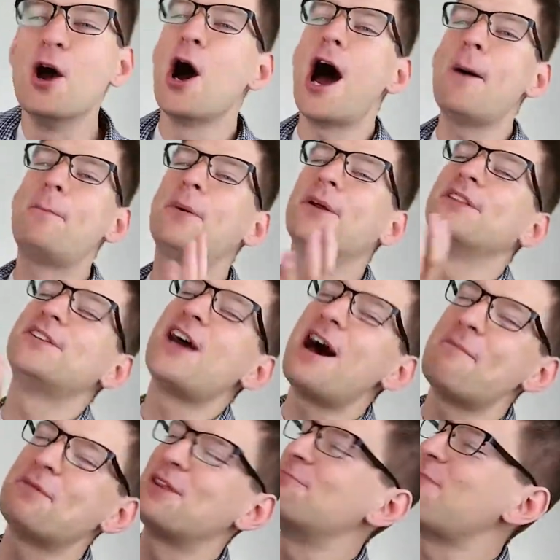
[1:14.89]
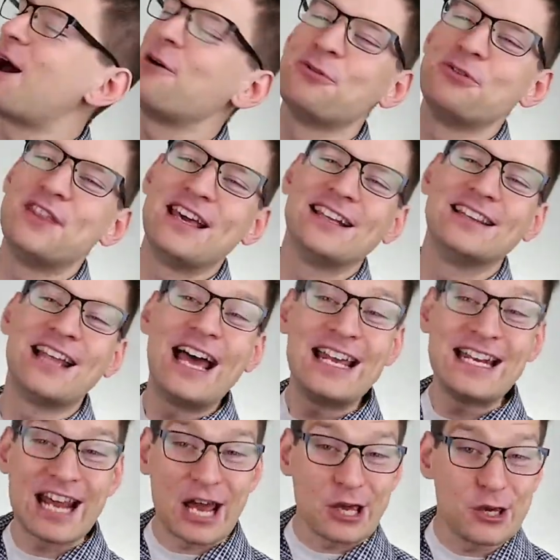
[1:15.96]
Up on top of the mountain, they
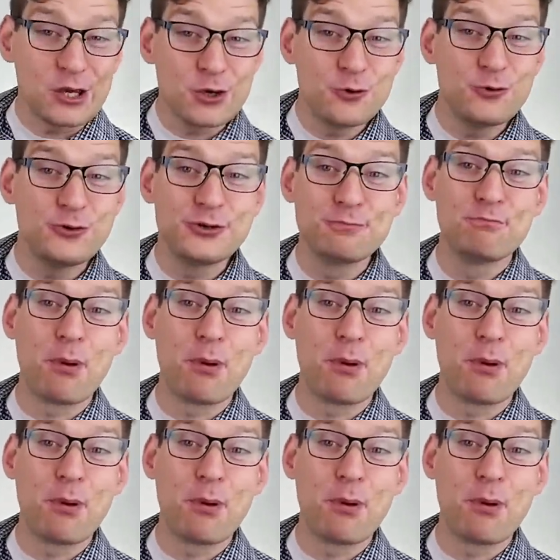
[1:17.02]
light a huge